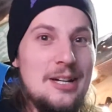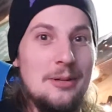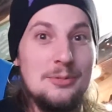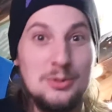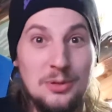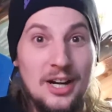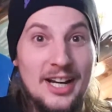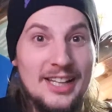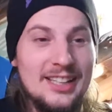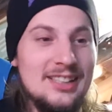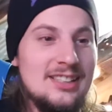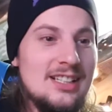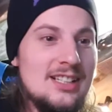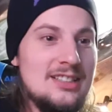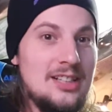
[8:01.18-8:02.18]
I'm
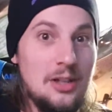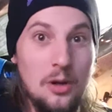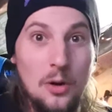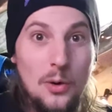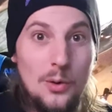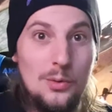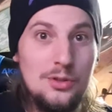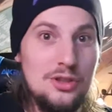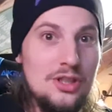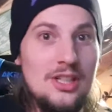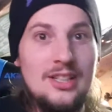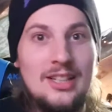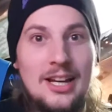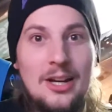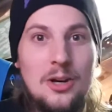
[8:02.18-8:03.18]
trying. She's like, oh
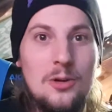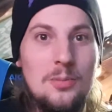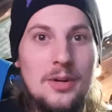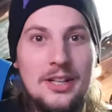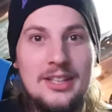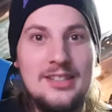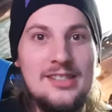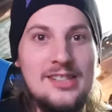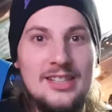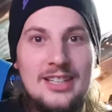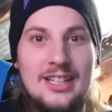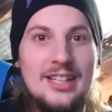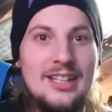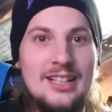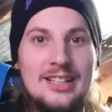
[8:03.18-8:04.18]
shit, I hope I can
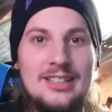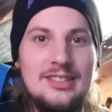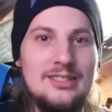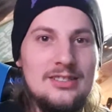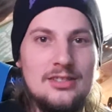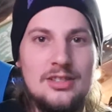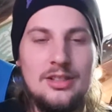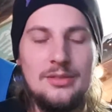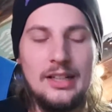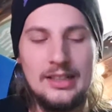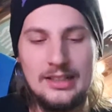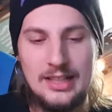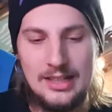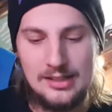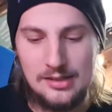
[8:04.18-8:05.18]
see it and stuff
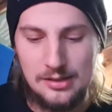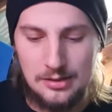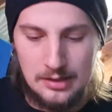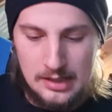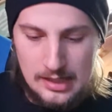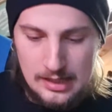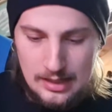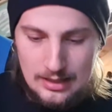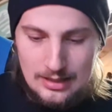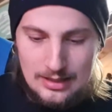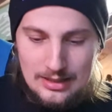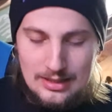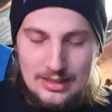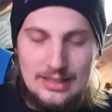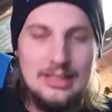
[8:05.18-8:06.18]
like that. So
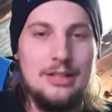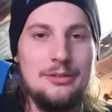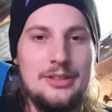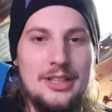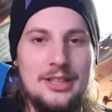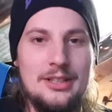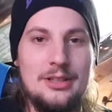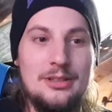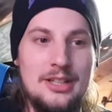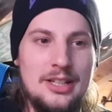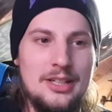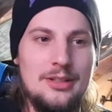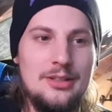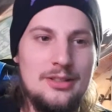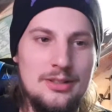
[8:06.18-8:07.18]
I was like,
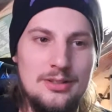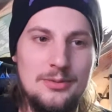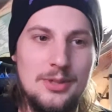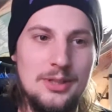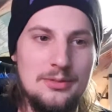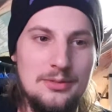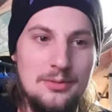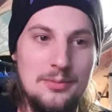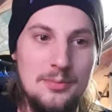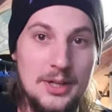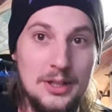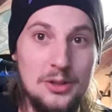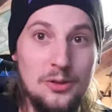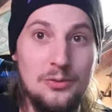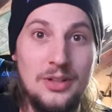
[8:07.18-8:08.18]
okay, well,
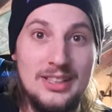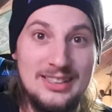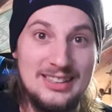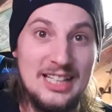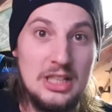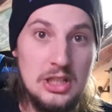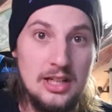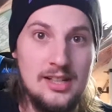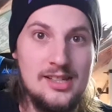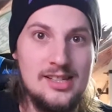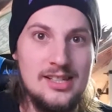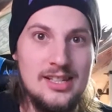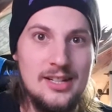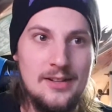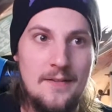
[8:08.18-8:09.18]
my girlfriend did not
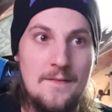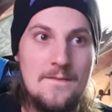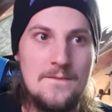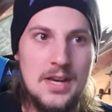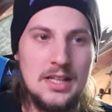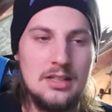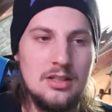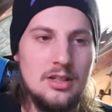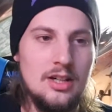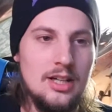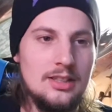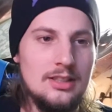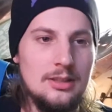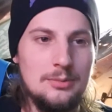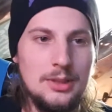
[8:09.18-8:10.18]
see it, thank
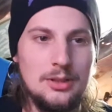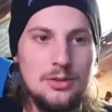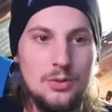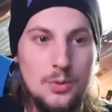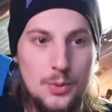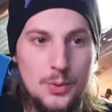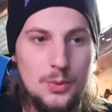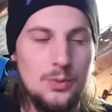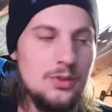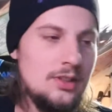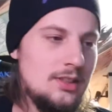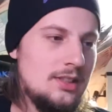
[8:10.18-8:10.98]
God. I'm like, whew.